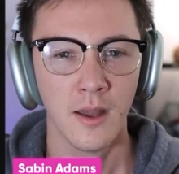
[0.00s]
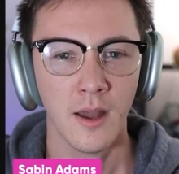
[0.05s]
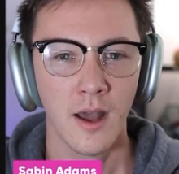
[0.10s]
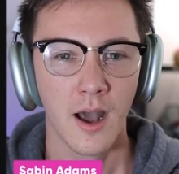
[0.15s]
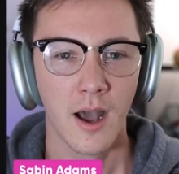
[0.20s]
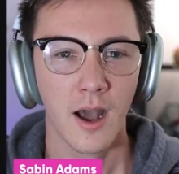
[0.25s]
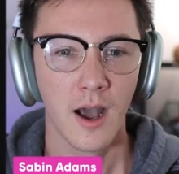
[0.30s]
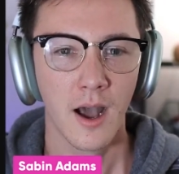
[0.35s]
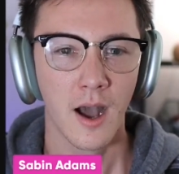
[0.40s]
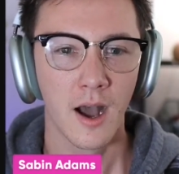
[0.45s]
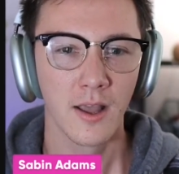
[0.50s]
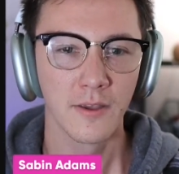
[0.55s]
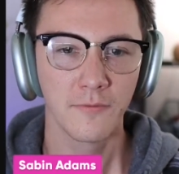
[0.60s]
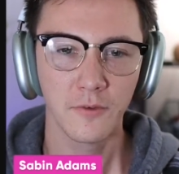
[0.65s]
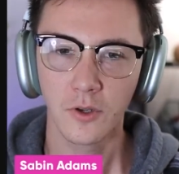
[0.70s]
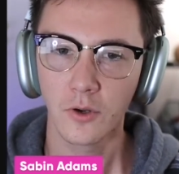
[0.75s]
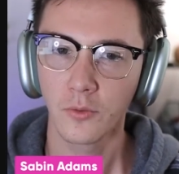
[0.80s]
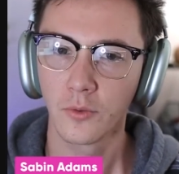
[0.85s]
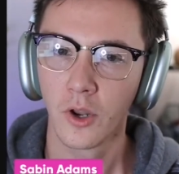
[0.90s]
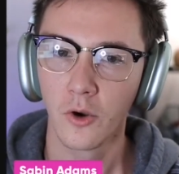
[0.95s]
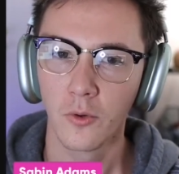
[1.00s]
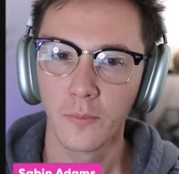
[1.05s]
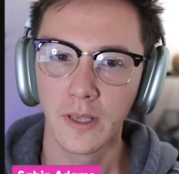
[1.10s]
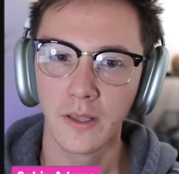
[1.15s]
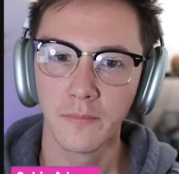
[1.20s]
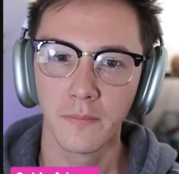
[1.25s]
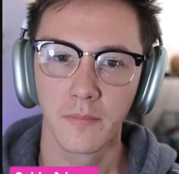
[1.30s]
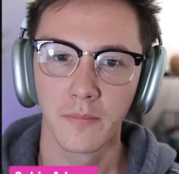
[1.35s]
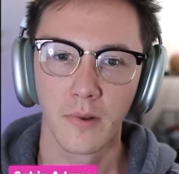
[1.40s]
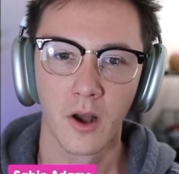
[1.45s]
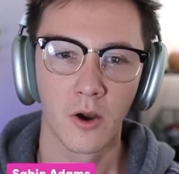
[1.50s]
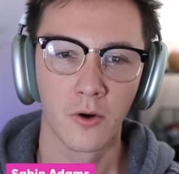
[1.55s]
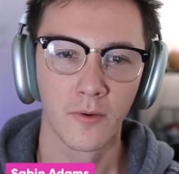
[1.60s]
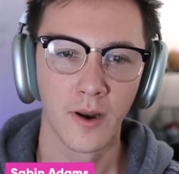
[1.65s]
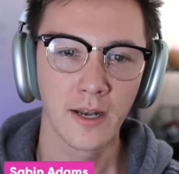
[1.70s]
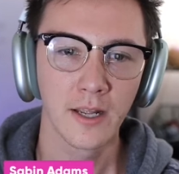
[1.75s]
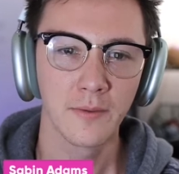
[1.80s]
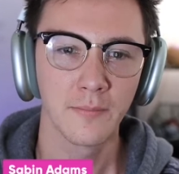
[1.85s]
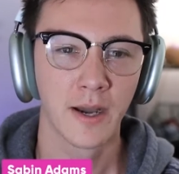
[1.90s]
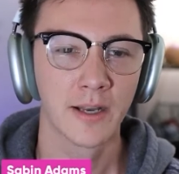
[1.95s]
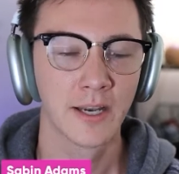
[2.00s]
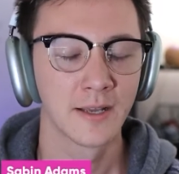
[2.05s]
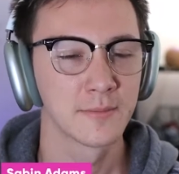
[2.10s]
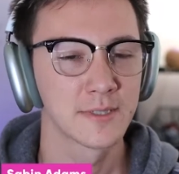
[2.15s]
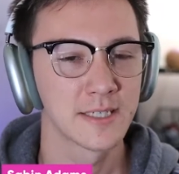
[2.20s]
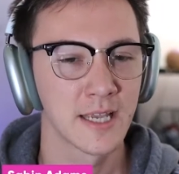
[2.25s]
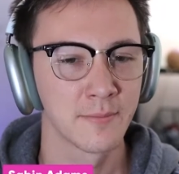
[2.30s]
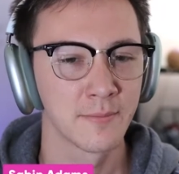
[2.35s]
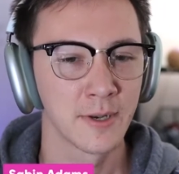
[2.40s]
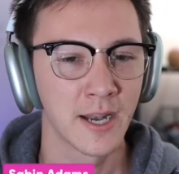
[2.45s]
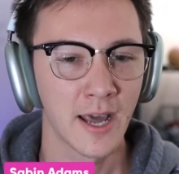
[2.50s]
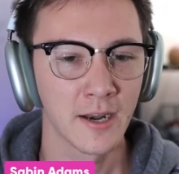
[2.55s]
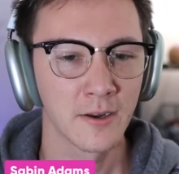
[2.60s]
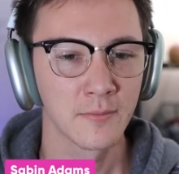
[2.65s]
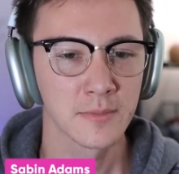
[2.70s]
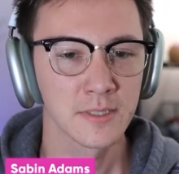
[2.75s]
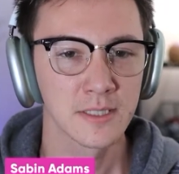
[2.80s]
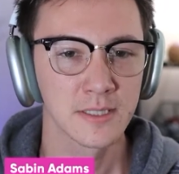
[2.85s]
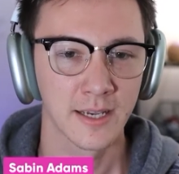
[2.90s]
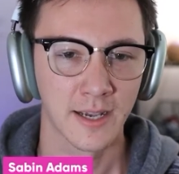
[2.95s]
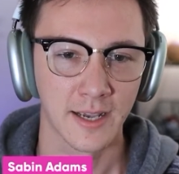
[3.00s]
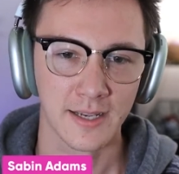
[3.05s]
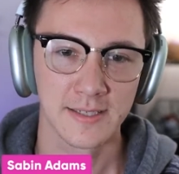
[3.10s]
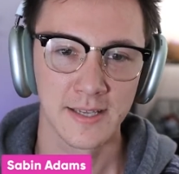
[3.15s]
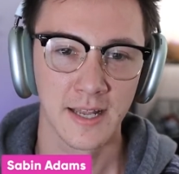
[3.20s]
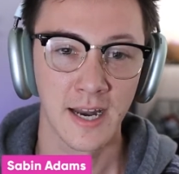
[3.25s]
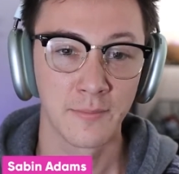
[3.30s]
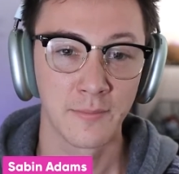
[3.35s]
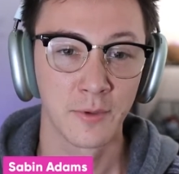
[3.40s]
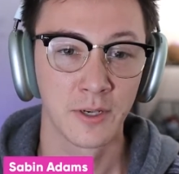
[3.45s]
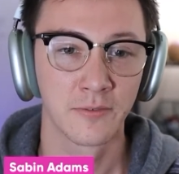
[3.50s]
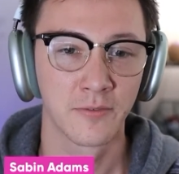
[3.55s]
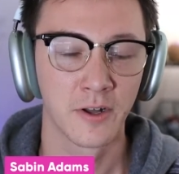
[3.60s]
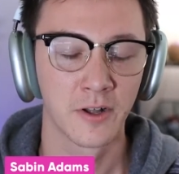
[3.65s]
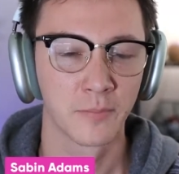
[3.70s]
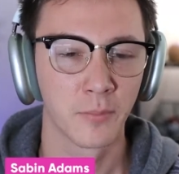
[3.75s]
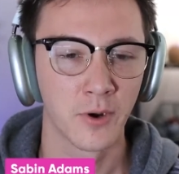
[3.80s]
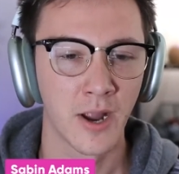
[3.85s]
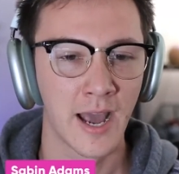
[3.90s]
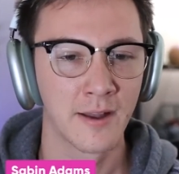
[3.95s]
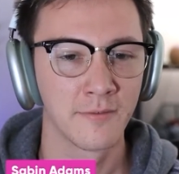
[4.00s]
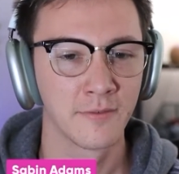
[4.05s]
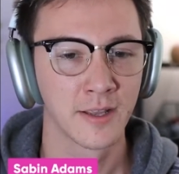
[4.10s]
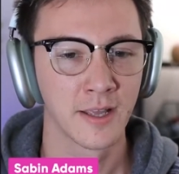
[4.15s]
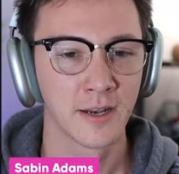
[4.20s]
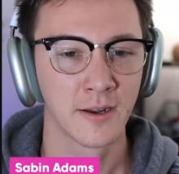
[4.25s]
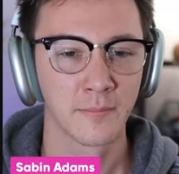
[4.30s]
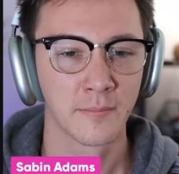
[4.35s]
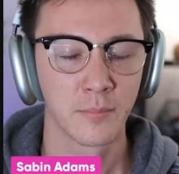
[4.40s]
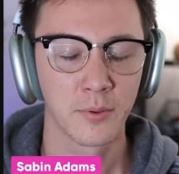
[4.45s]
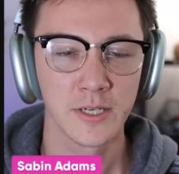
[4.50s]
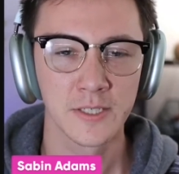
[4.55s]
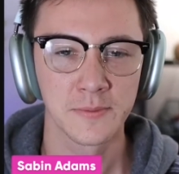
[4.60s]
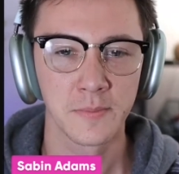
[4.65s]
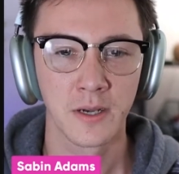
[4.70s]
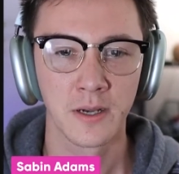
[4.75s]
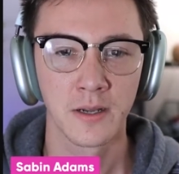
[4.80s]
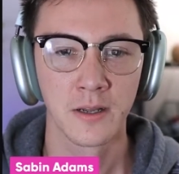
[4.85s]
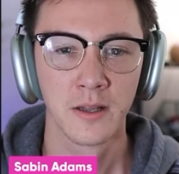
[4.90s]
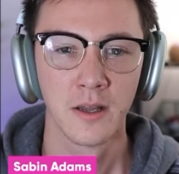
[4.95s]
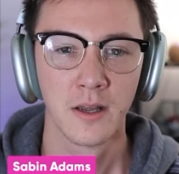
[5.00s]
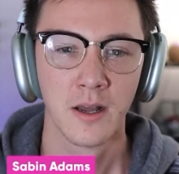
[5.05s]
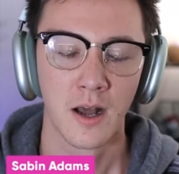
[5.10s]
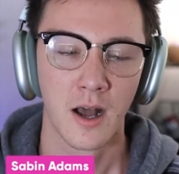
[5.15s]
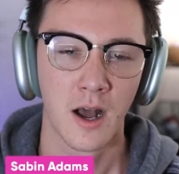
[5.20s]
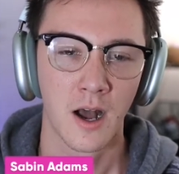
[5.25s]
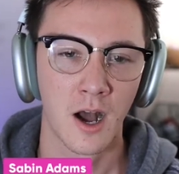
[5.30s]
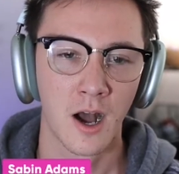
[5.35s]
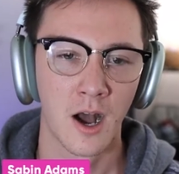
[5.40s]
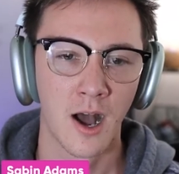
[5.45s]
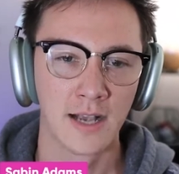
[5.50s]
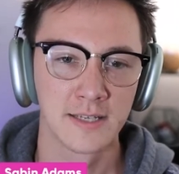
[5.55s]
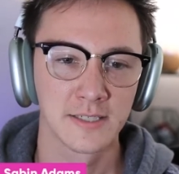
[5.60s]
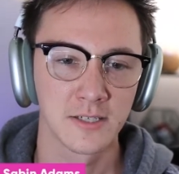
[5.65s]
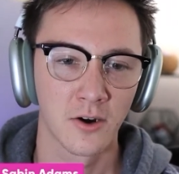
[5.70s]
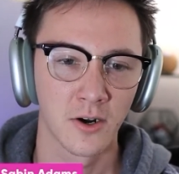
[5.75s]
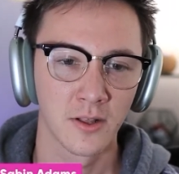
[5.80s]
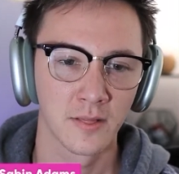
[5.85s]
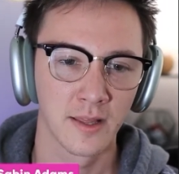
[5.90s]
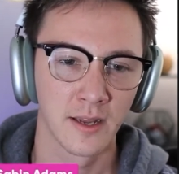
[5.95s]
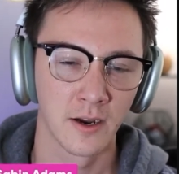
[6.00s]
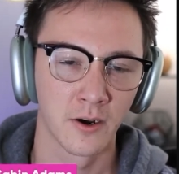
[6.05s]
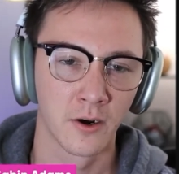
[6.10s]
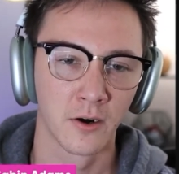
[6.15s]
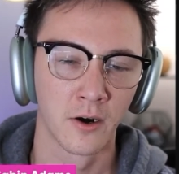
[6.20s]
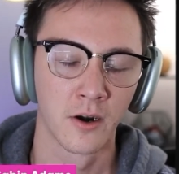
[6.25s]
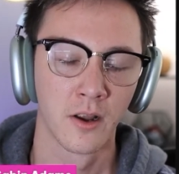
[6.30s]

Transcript: If you don't know me already, my name's Sabin. Like I said, I'm a developer advocate at Prisma. I started there